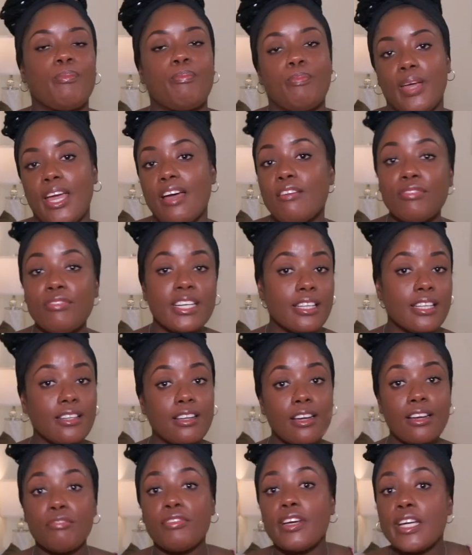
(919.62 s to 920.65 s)
Bare
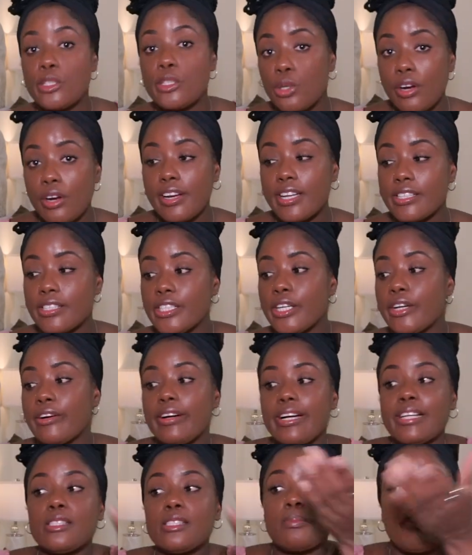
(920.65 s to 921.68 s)
Vanilla, Victoria's
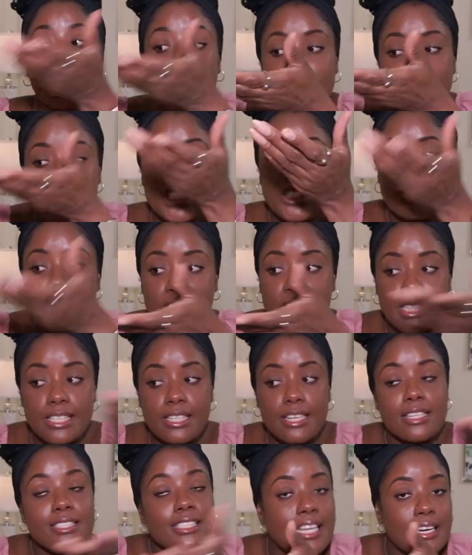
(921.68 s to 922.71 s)
Secret, Paris
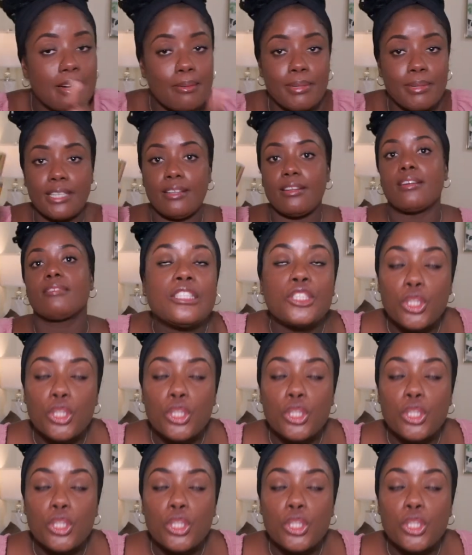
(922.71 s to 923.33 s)
Vanilla, Sanabella.